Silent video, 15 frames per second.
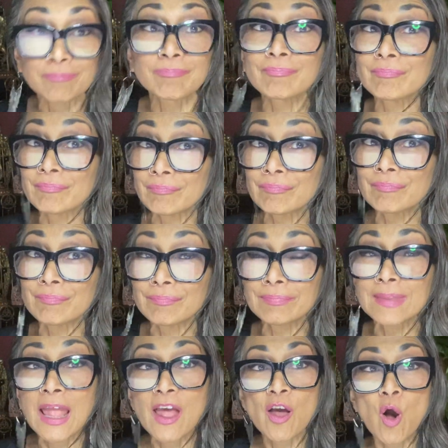
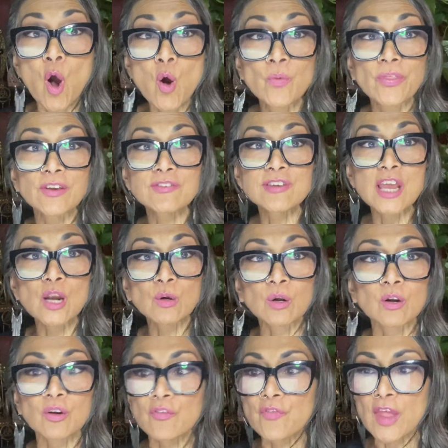Oh, the
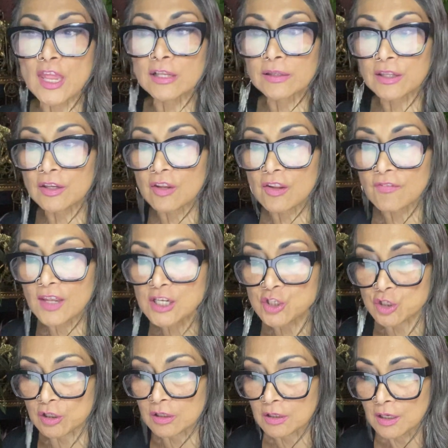terror of alien
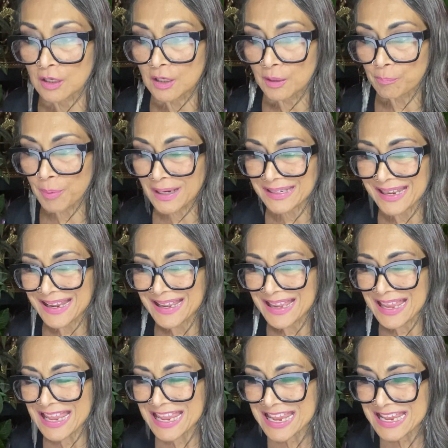invasion. But
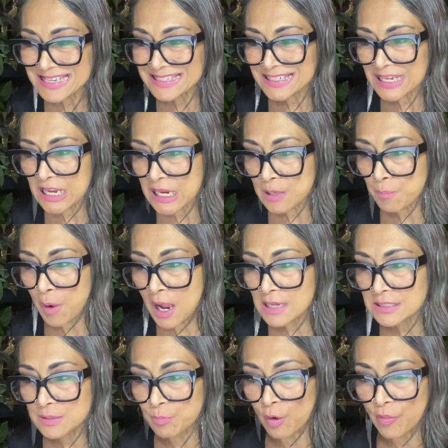is it
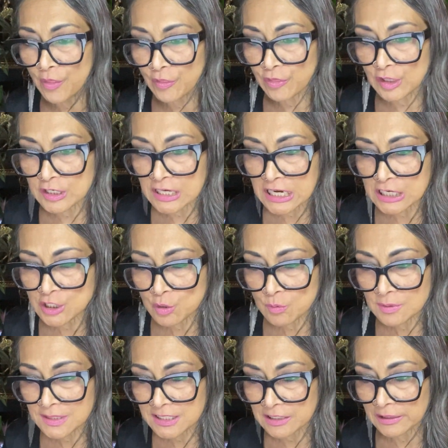possible that the danger
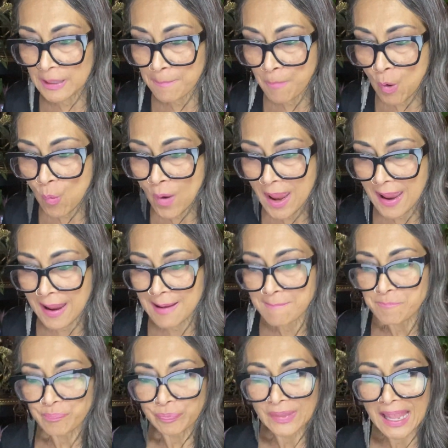will sleep away,
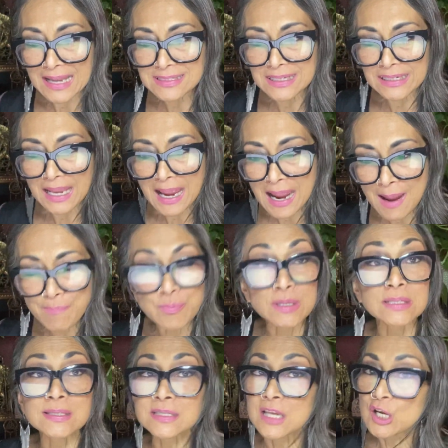as it
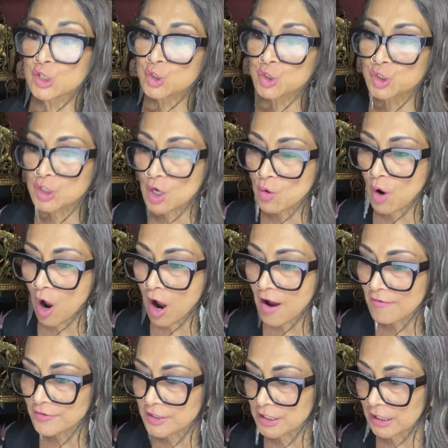happens so
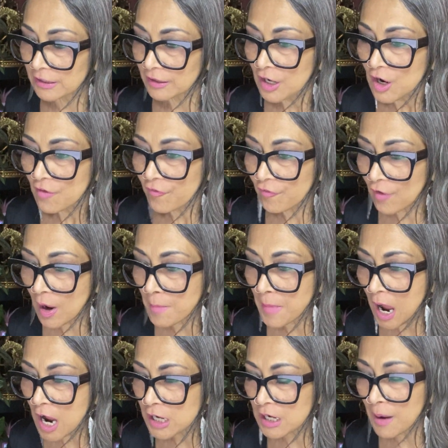often from
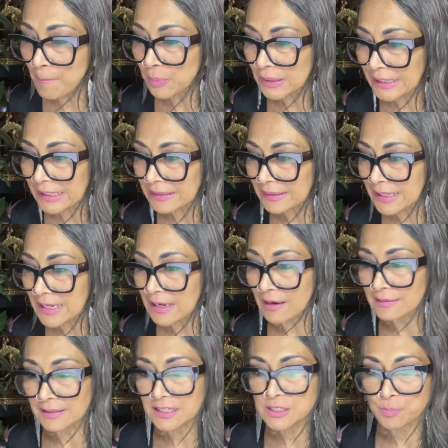a completely
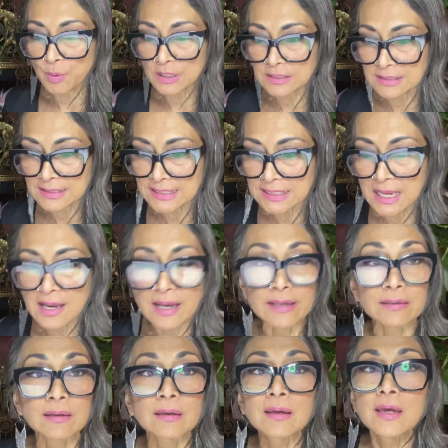unexpected
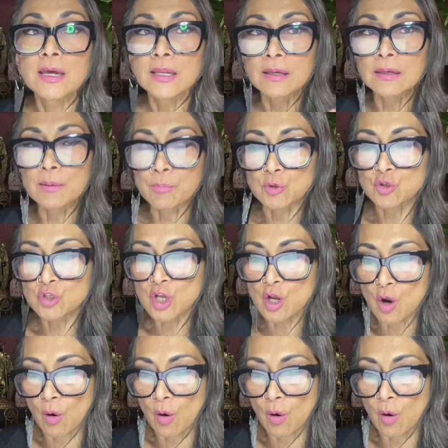side? Number 2.